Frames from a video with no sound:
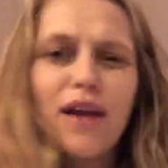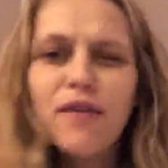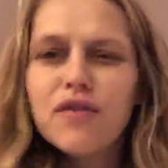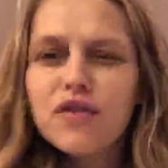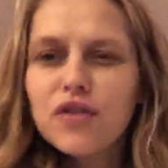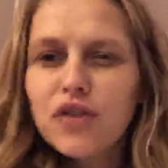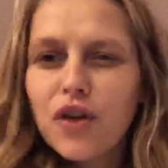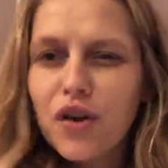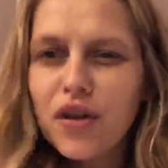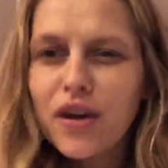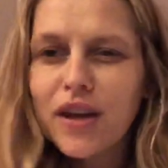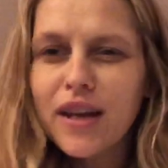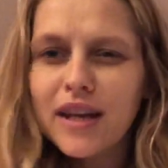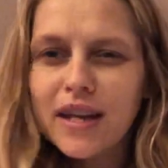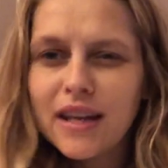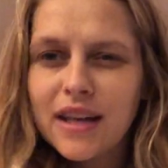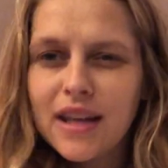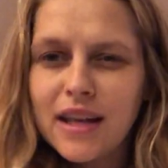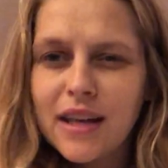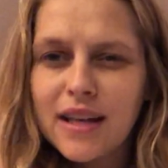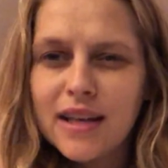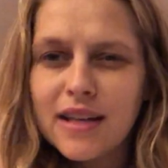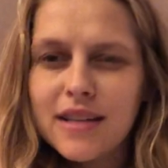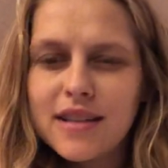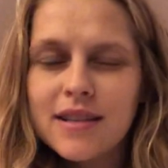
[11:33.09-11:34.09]
even though it
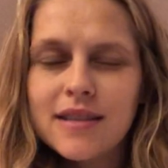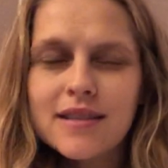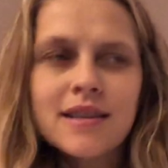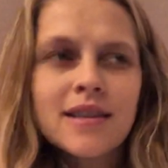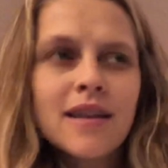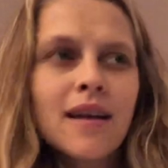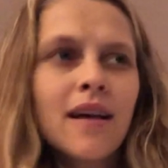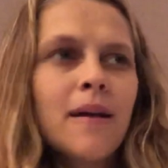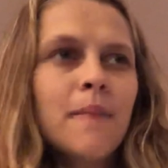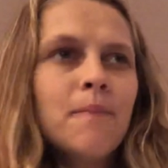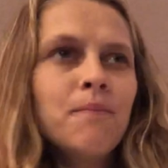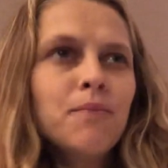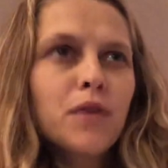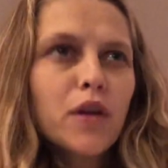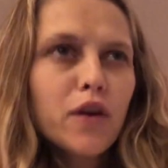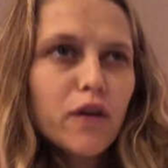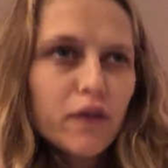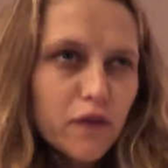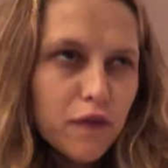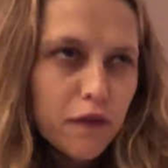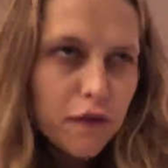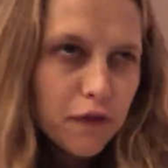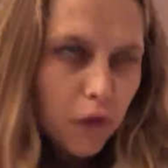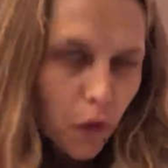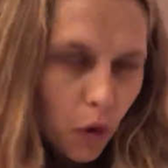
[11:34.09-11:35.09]
is
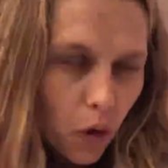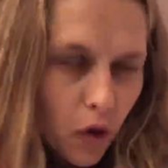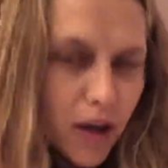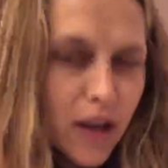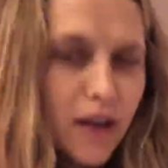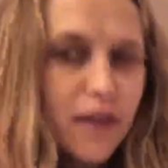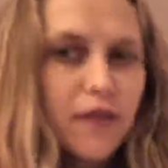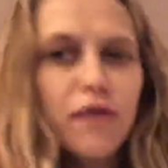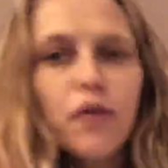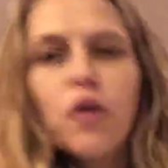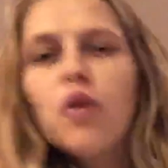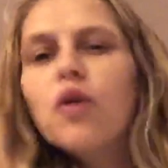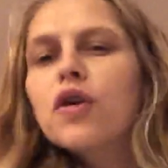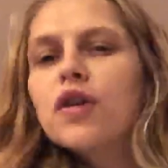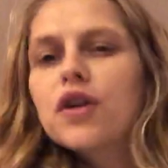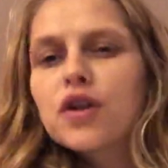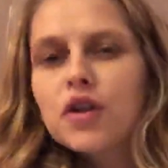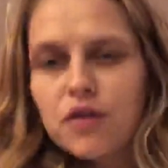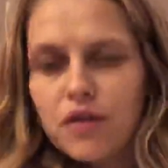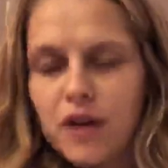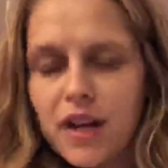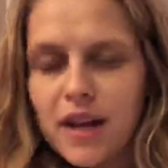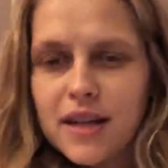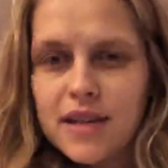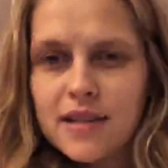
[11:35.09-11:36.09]
44
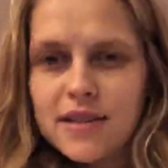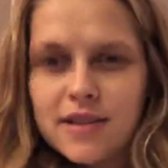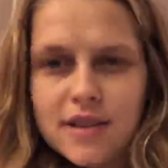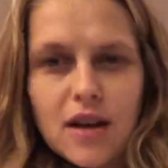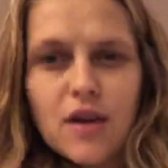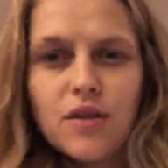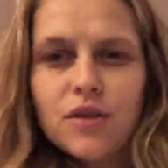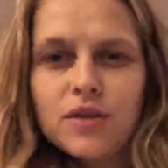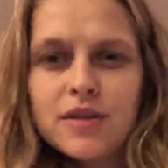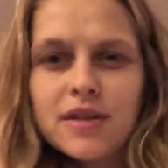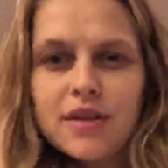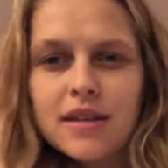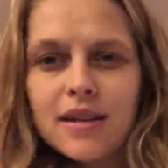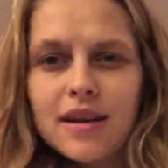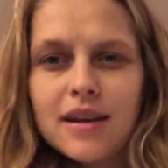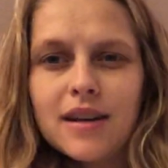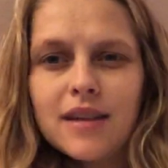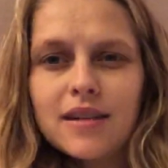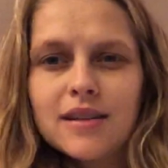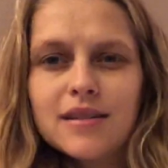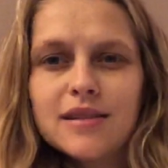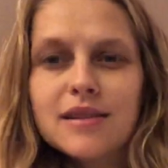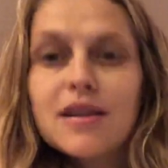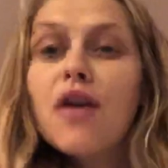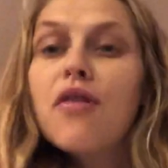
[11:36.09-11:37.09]
degrees
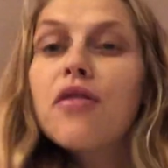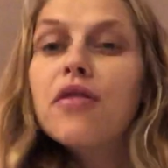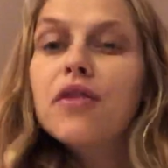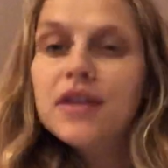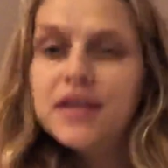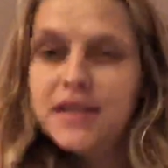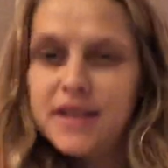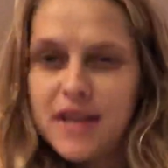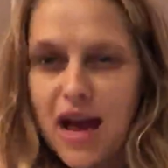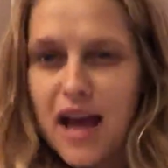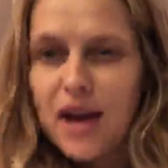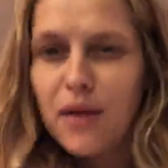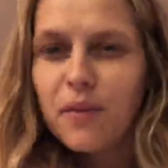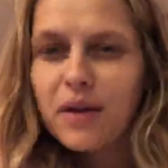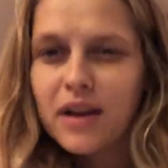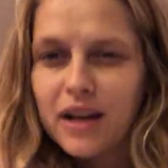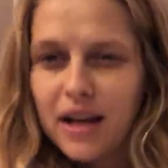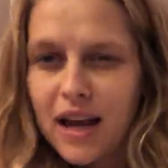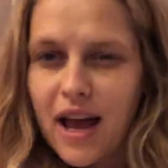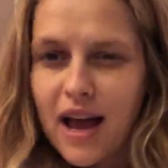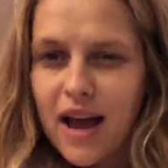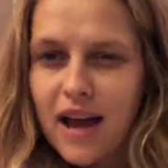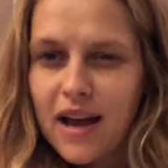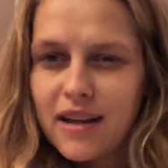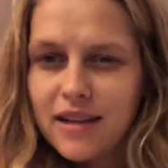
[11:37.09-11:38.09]
Celsius the day we
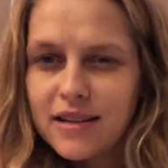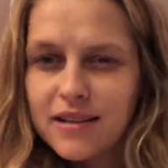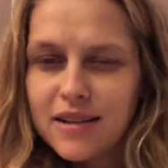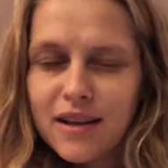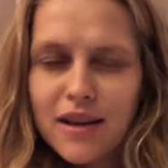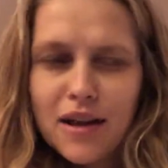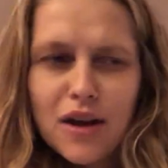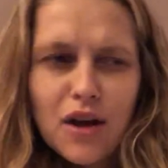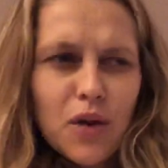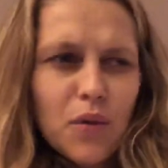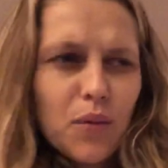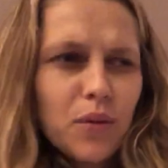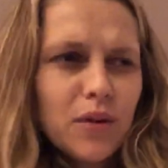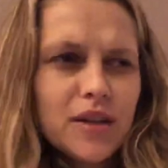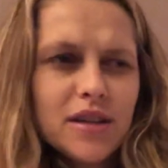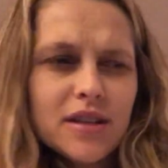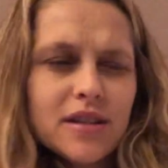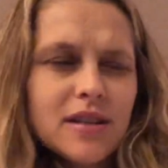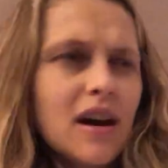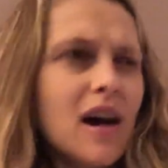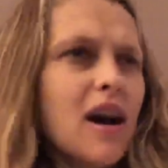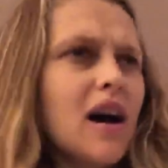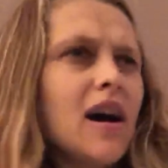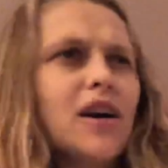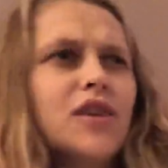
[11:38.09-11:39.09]
land, which is
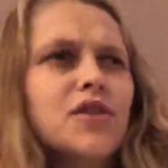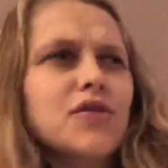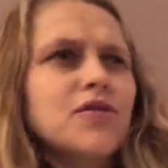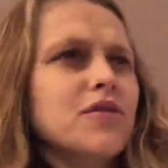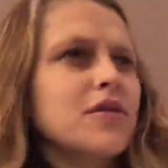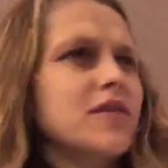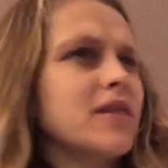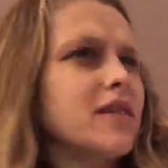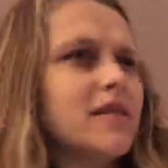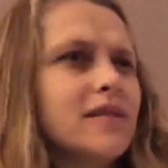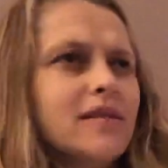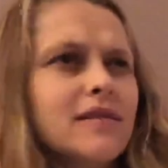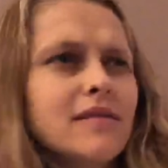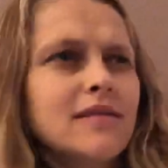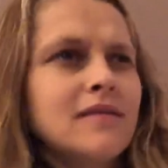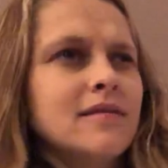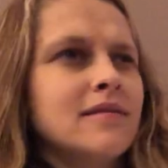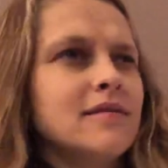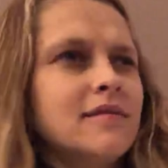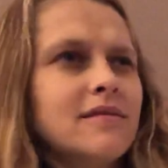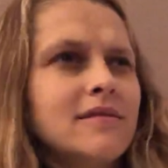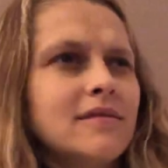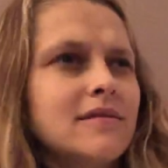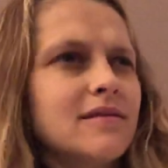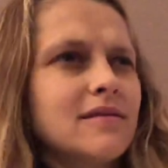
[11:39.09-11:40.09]

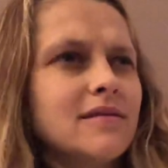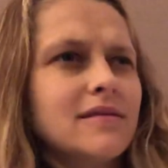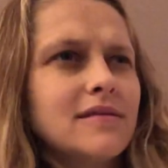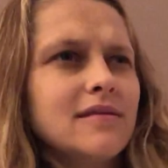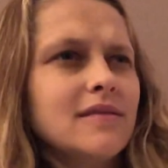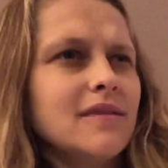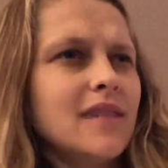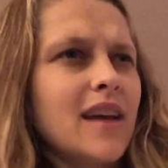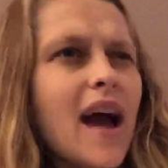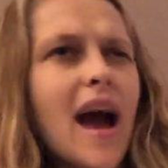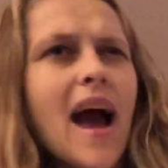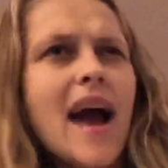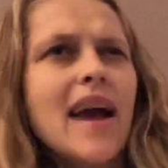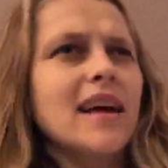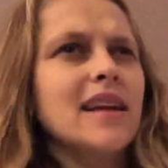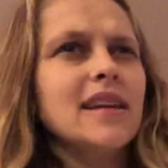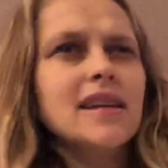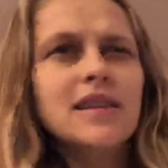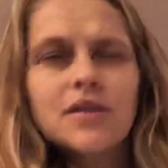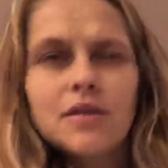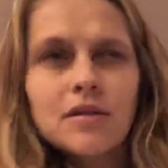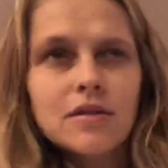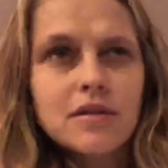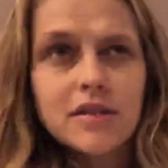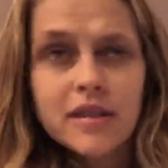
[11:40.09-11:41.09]

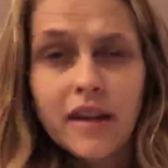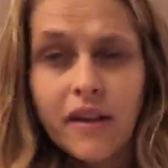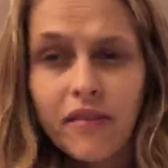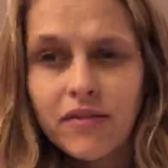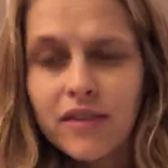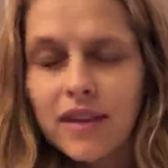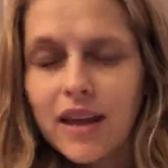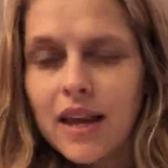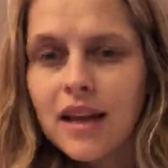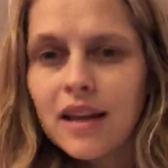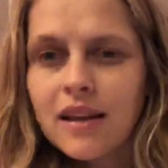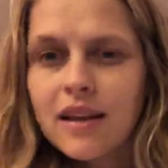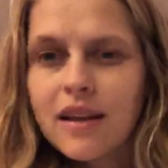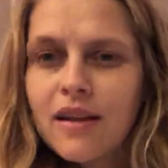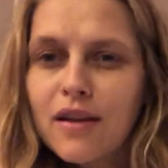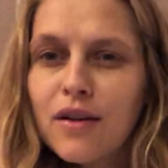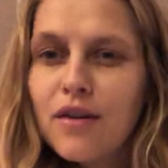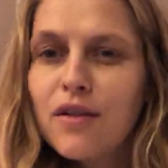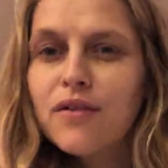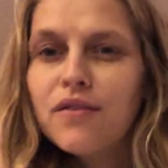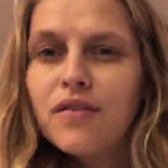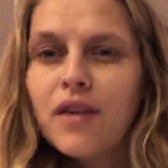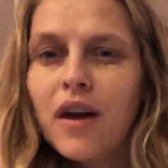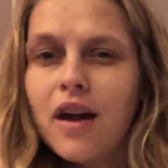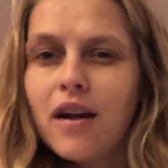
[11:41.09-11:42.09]
108 or something
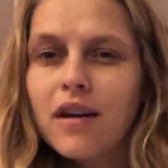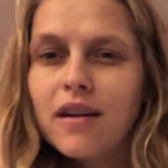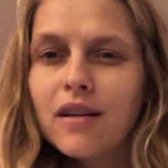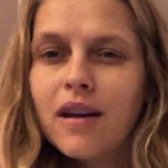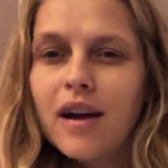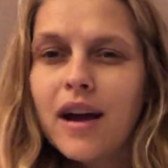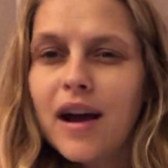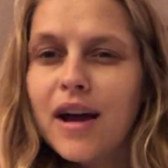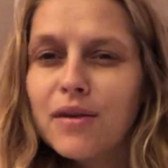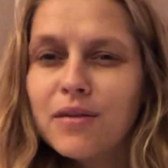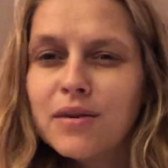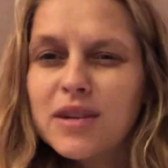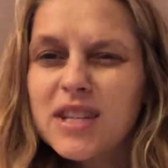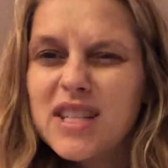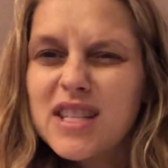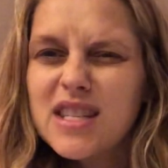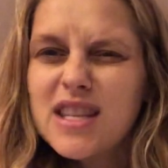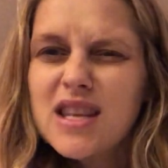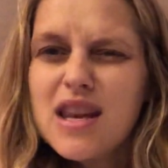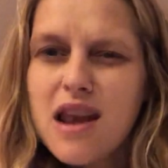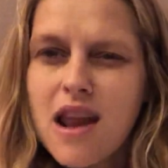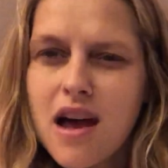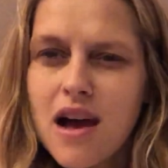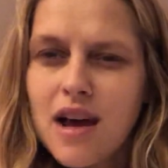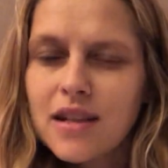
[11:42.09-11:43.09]
Fahrenheit, which is
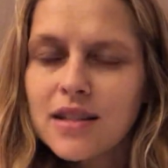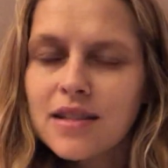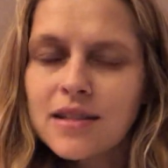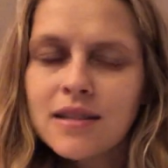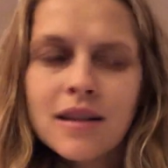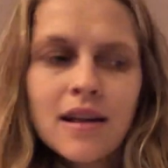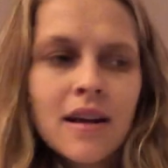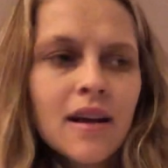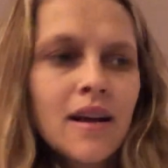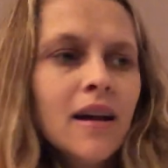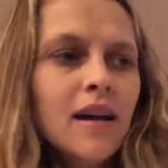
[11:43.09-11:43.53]
nuts.